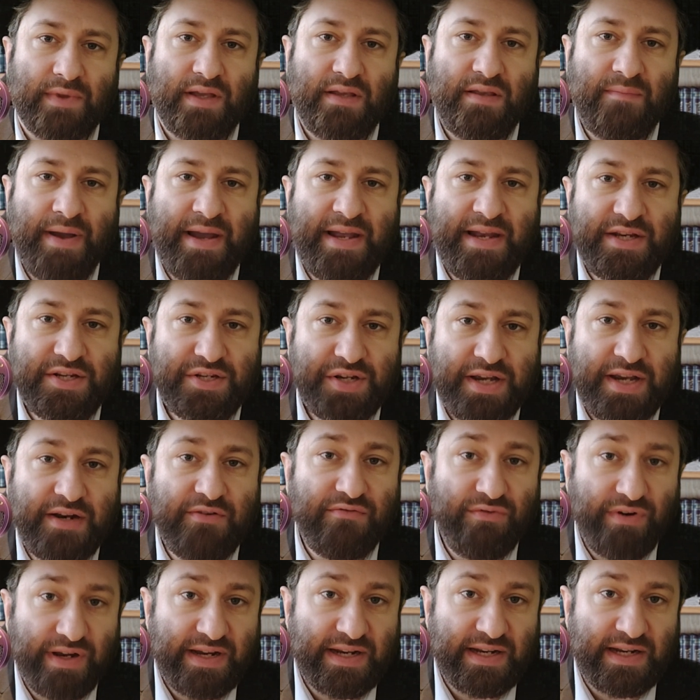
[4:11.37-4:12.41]
The main issue here
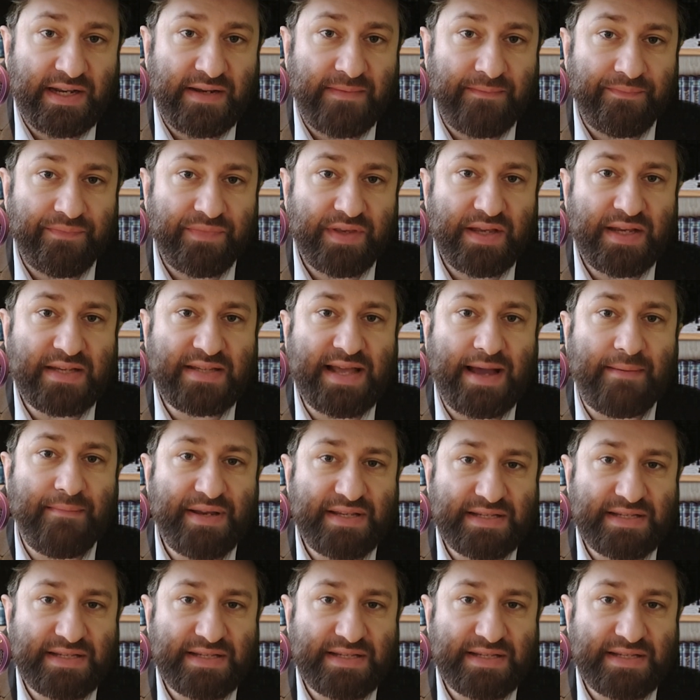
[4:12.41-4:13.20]
really is that